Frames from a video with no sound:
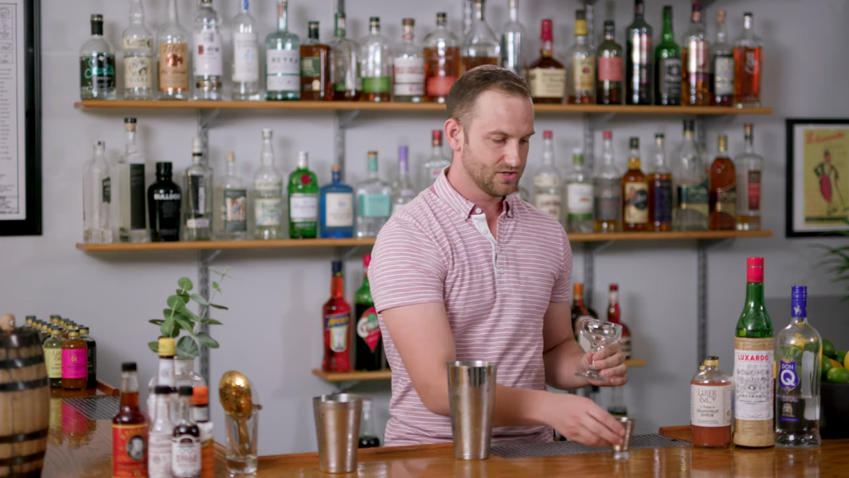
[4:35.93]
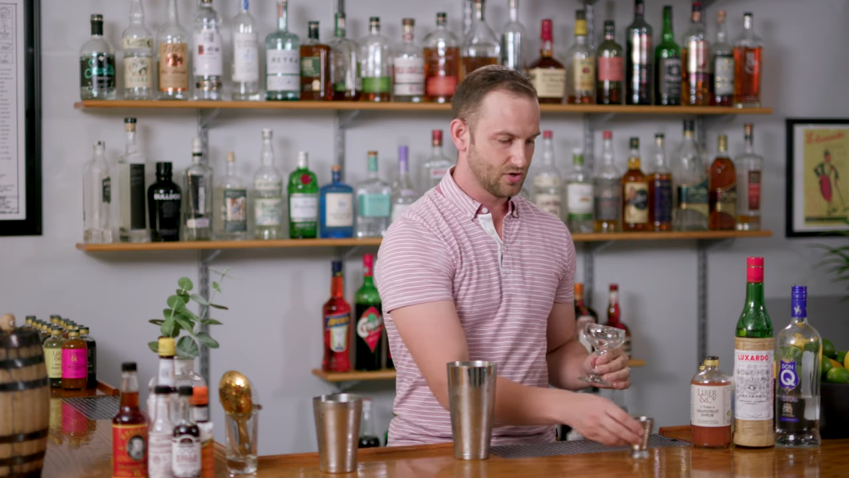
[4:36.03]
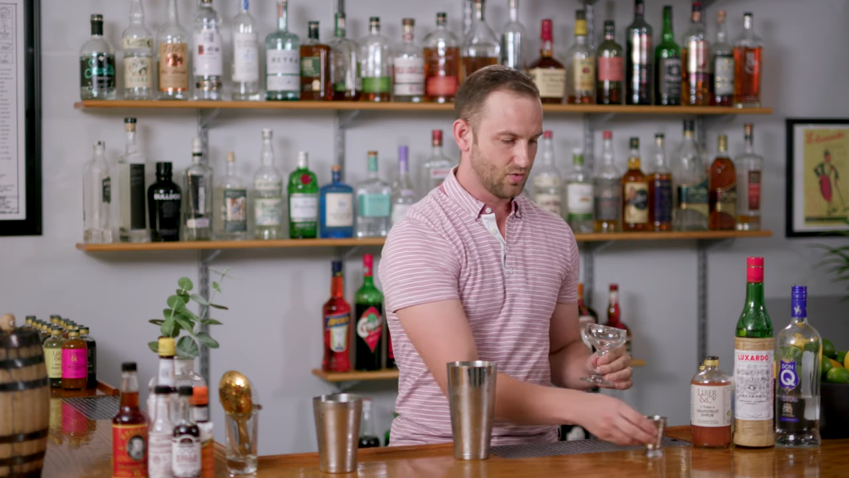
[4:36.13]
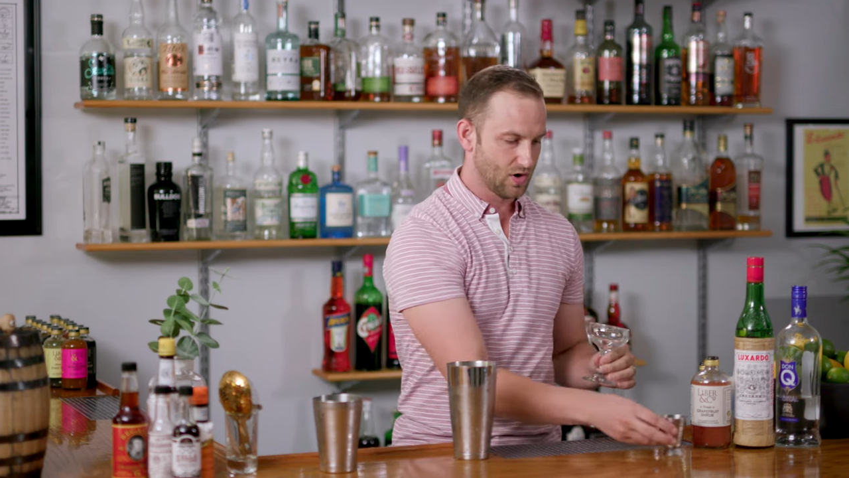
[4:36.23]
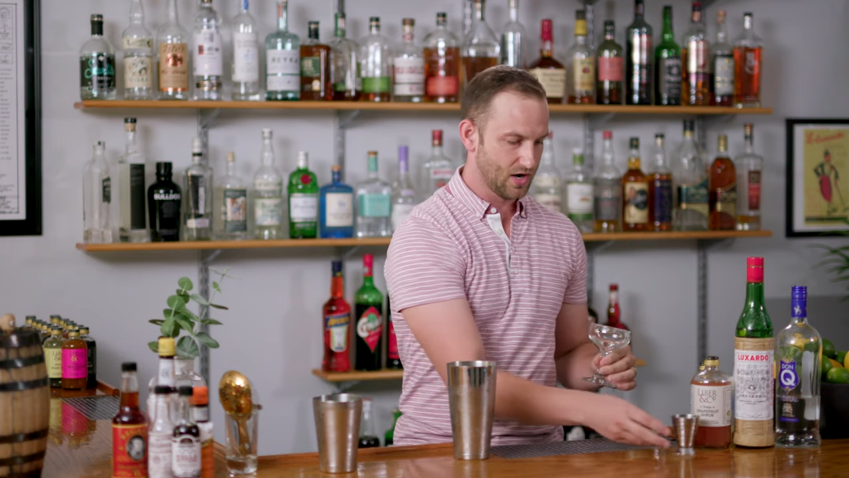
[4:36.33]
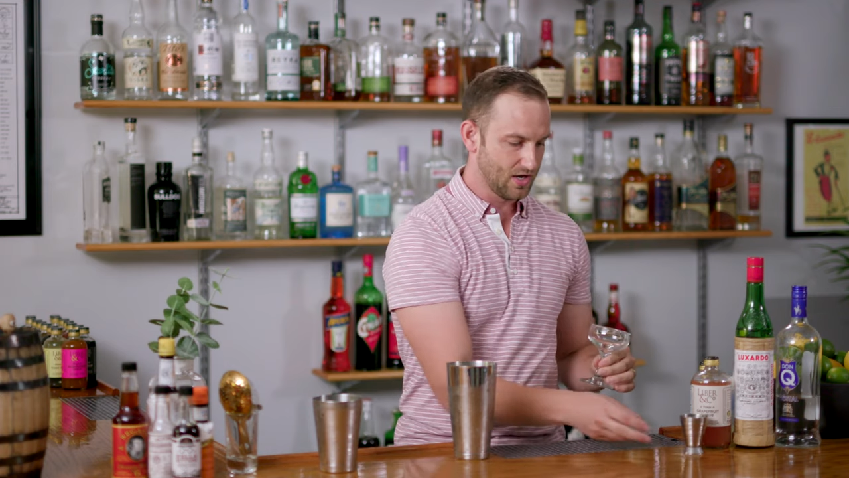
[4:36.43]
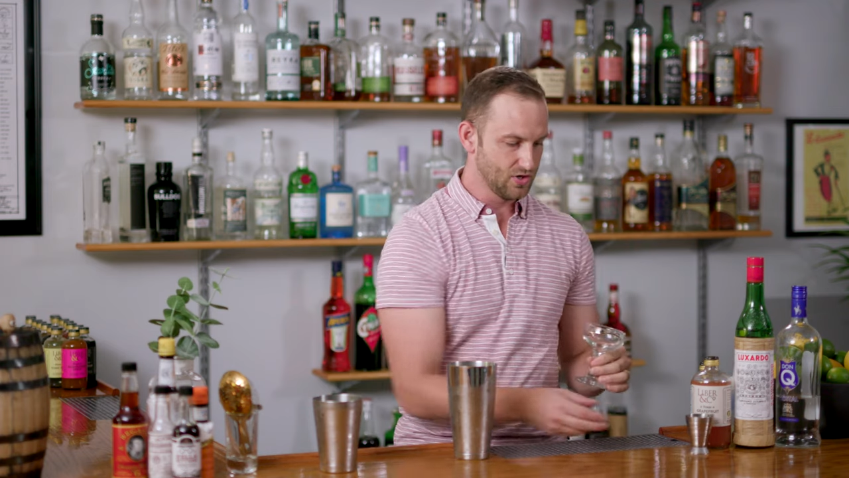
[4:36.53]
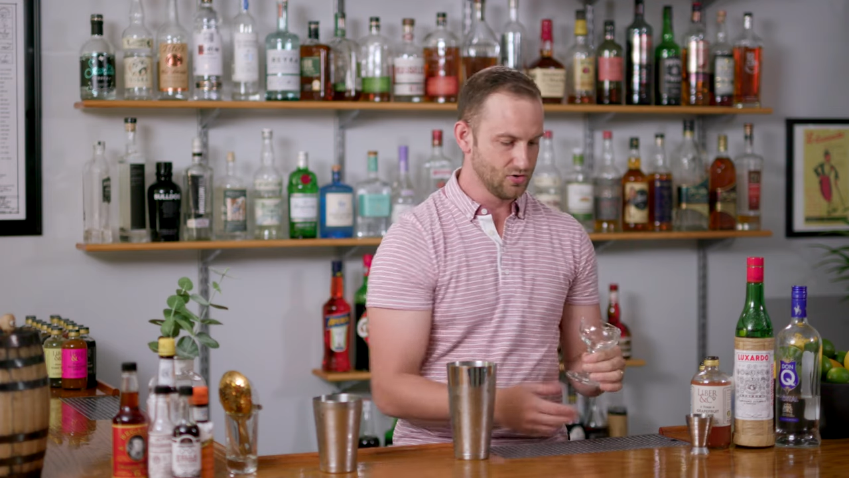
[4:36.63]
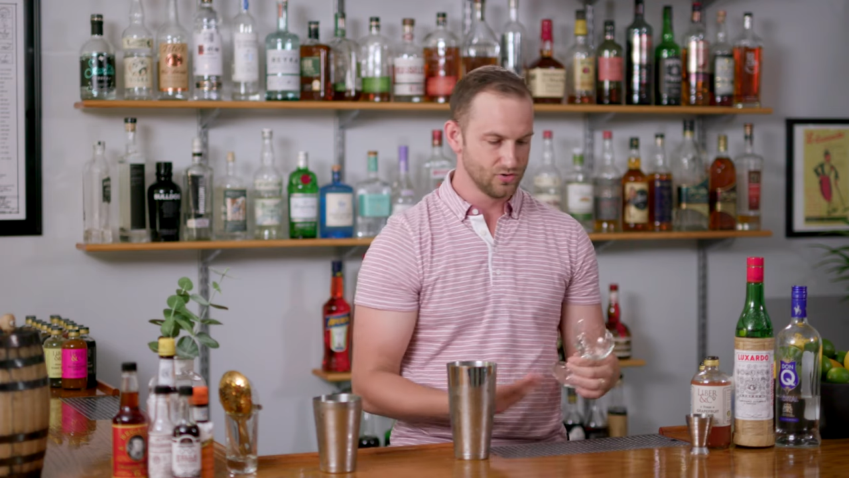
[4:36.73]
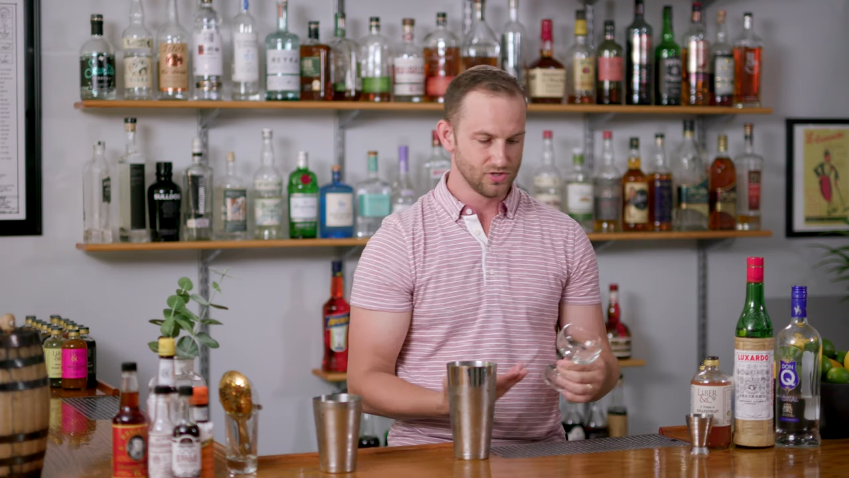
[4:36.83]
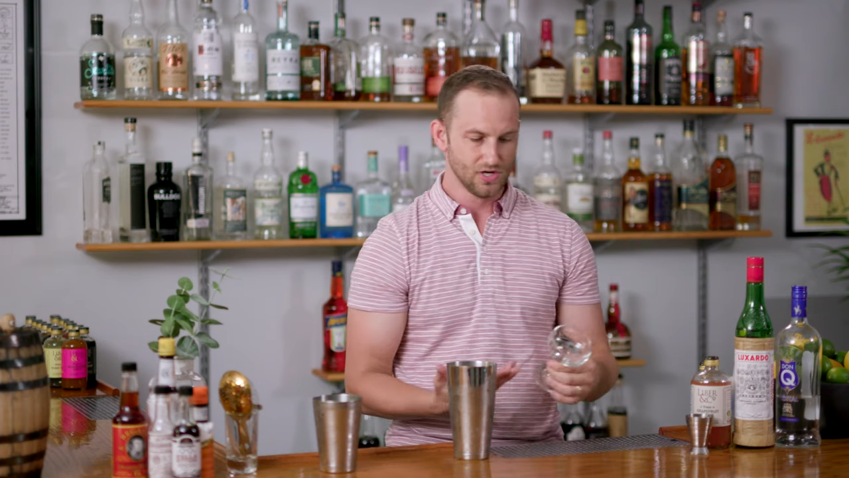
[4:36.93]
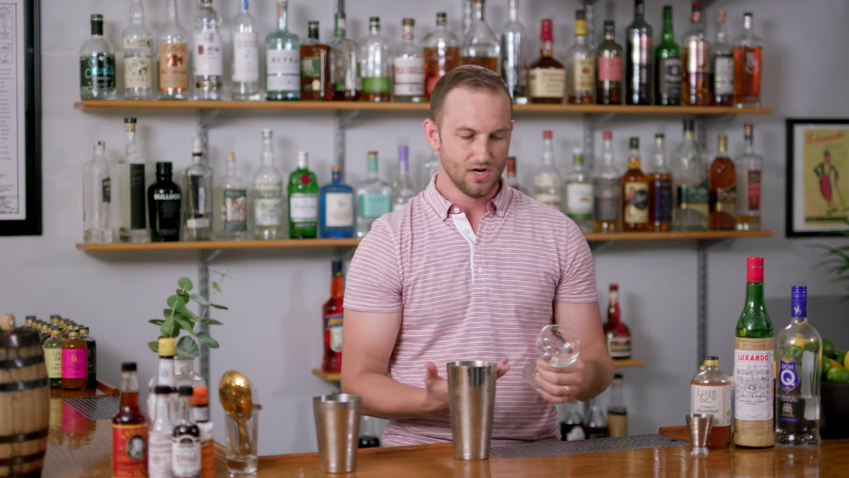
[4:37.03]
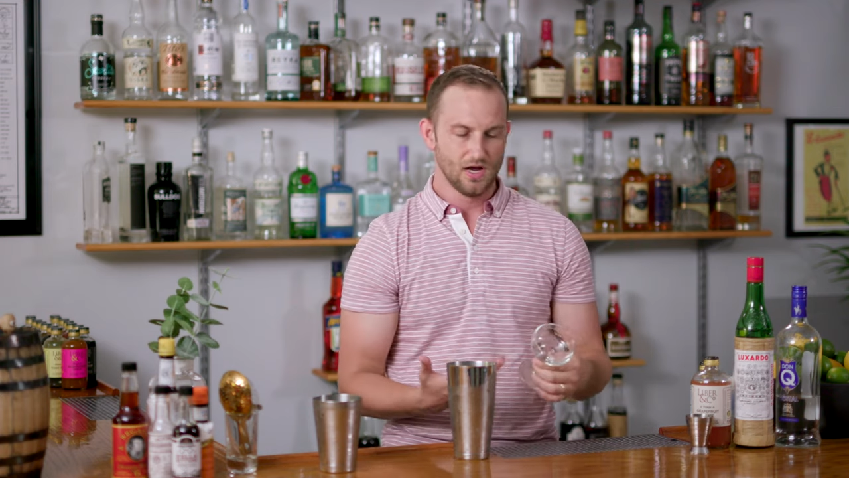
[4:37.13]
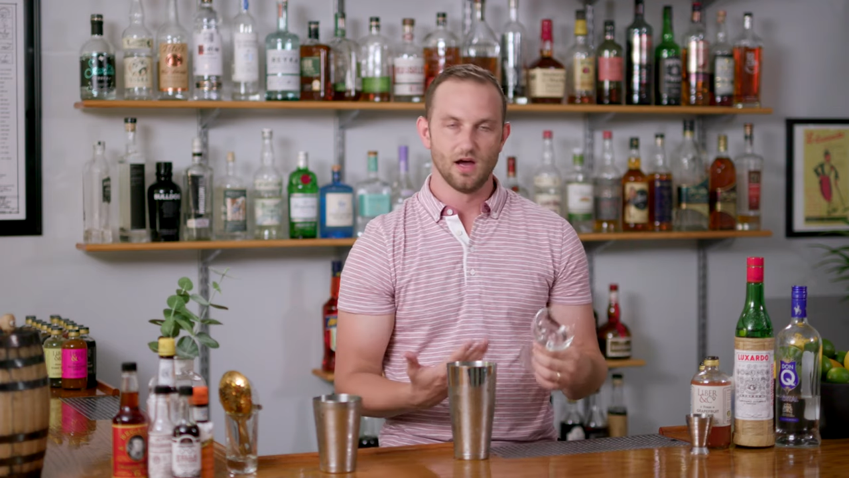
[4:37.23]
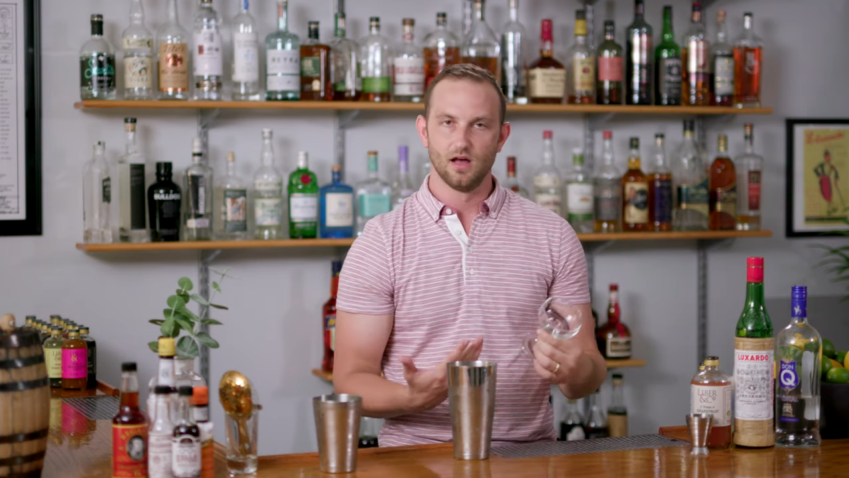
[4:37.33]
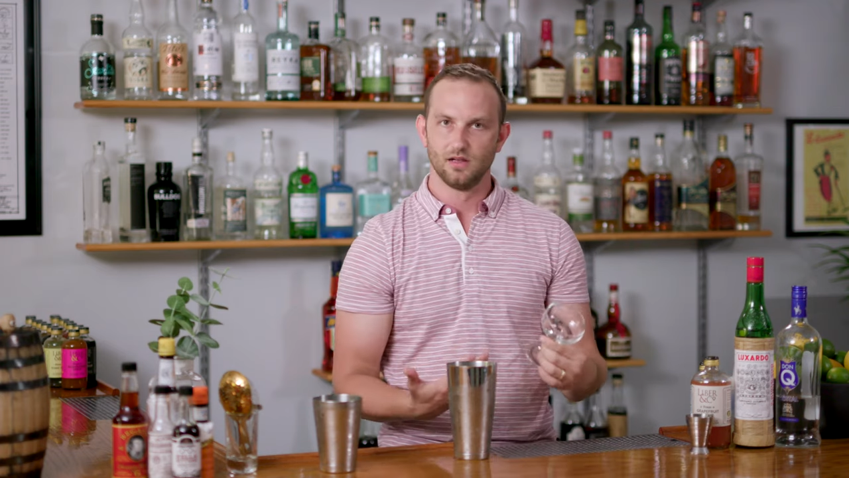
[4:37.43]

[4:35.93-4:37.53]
so we're gonna use uh,